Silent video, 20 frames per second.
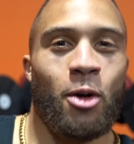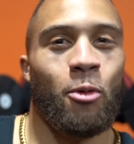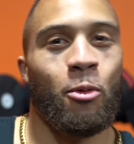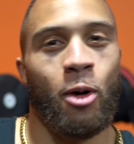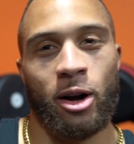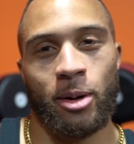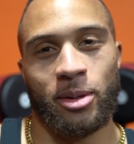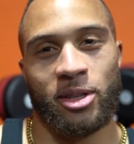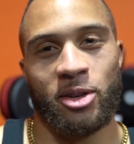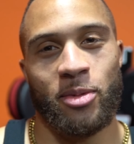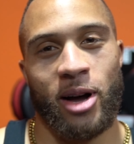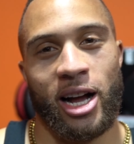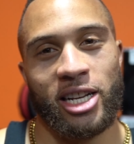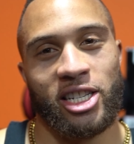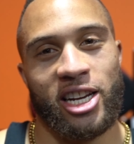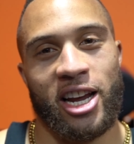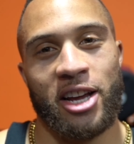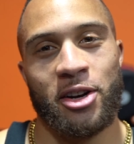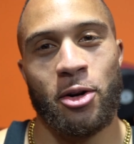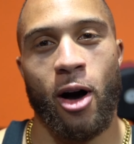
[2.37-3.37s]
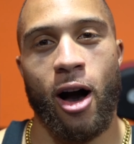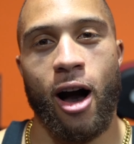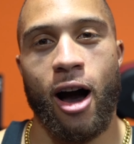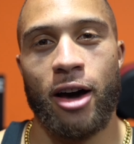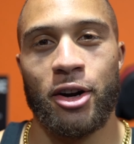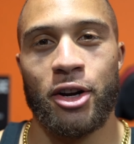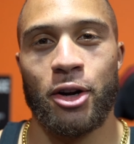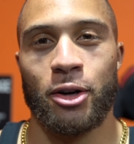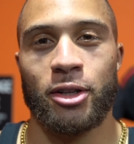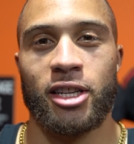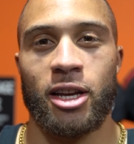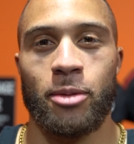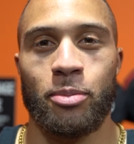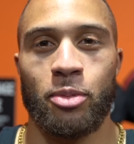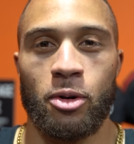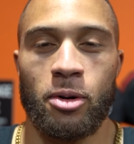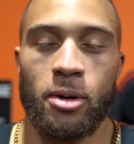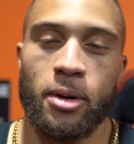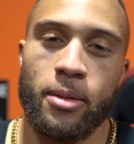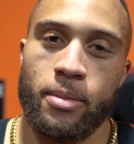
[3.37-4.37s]
Welcome to my channel, Honor Your
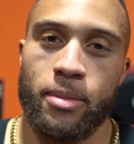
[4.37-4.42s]
Temple.